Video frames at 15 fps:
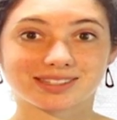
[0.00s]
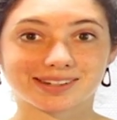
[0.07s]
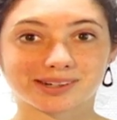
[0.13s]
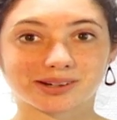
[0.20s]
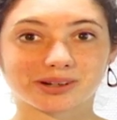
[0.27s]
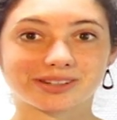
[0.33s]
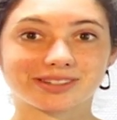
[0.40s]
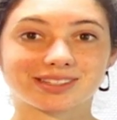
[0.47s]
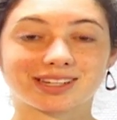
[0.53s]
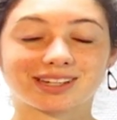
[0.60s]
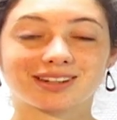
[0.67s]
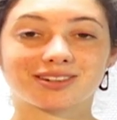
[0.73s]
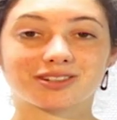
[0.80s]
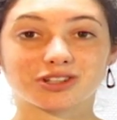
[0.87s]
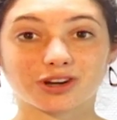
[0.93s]
that girls
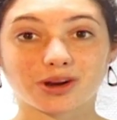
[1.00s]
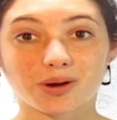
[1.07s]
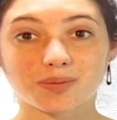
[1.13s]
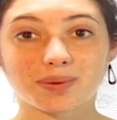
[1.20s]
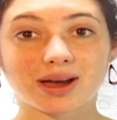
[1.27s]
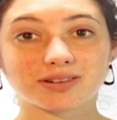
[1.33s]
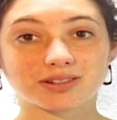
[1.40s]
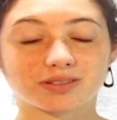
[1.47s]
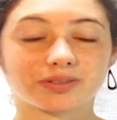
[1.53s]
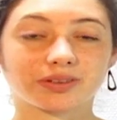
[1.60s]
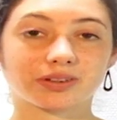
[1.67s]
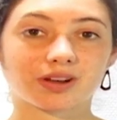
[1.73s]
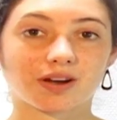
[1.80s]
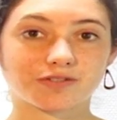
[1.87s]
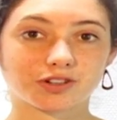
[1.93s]
need to know about to
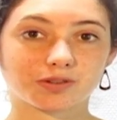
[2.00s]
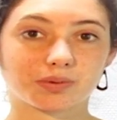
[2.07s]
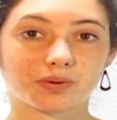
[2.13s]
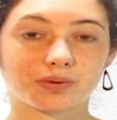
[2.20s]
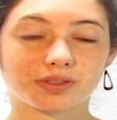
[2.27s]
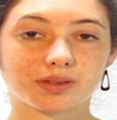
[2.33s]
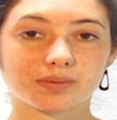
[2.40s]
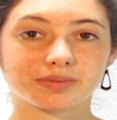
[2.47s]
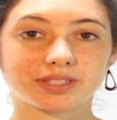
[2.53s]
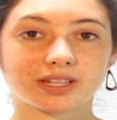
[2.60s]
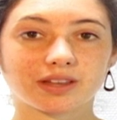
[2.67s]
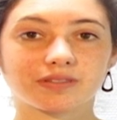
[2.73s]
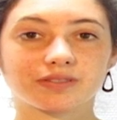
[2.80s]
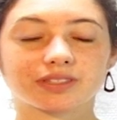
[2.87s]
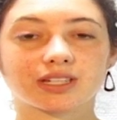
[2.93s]
feel comfortable with
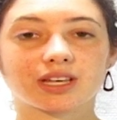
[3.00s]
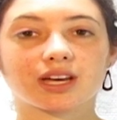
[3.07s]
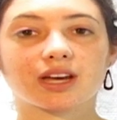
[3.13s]
themselves.